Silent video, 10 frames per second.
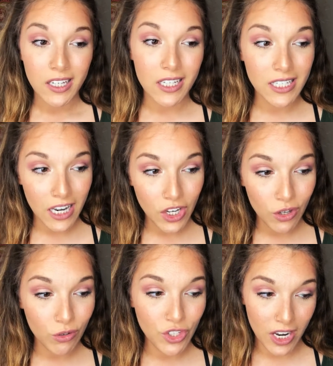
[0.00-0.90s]

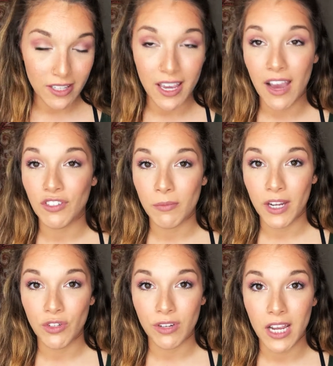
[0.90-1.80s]
Continue chasing after
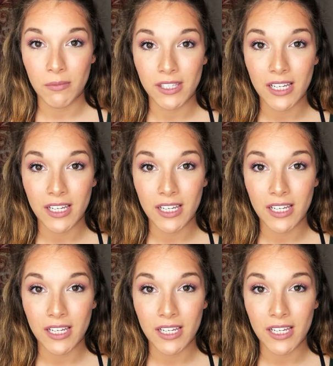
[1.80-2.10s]
my dreams,